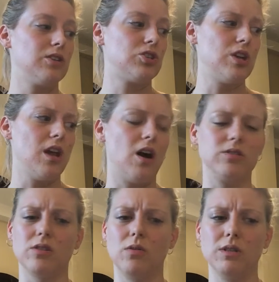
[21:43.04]
she
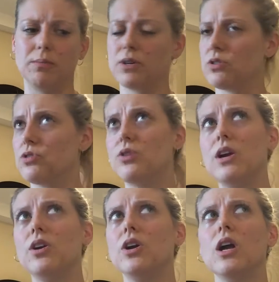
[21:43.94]
also is a personal
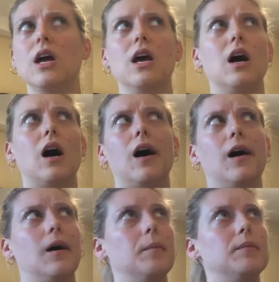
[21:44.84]
trainer.
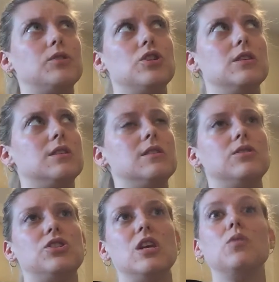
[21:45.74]

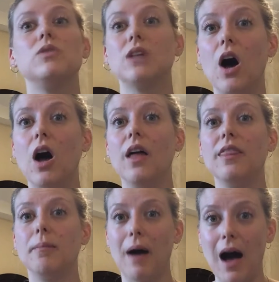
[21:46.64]
She was
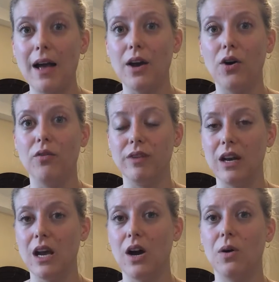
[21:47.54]
on the PIO
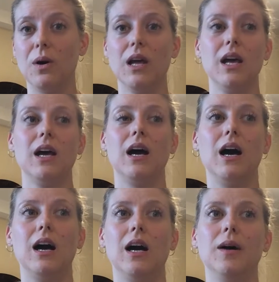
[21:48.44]
video,
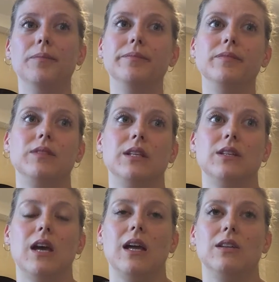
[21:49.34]

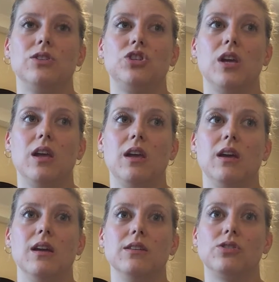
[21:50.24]
and
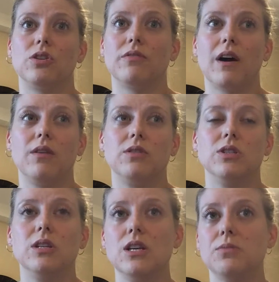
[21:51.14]
she is certified
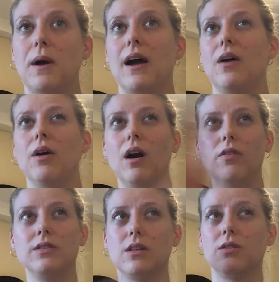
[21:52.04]
to teach PIO and
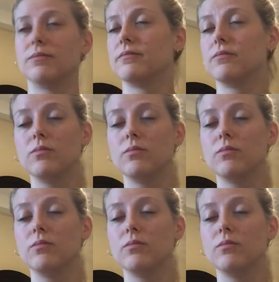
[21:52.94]
all these other,